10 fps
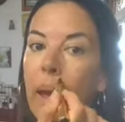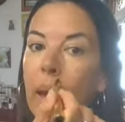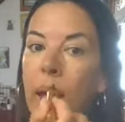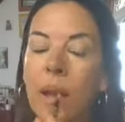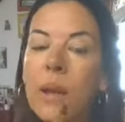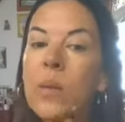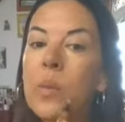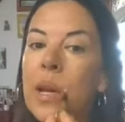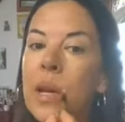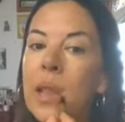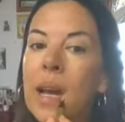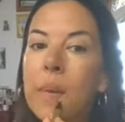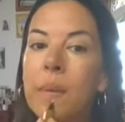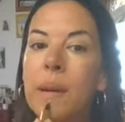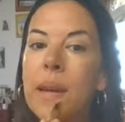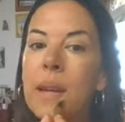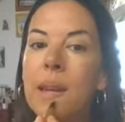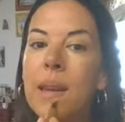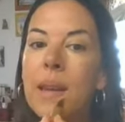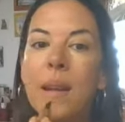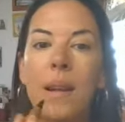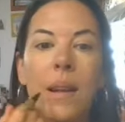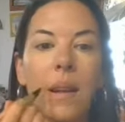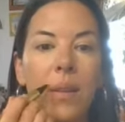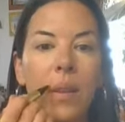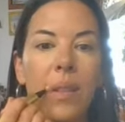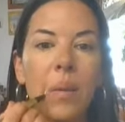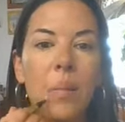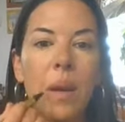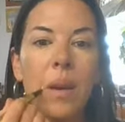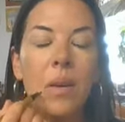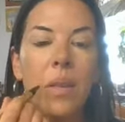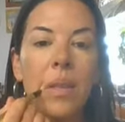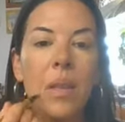and bring that pen around the mouth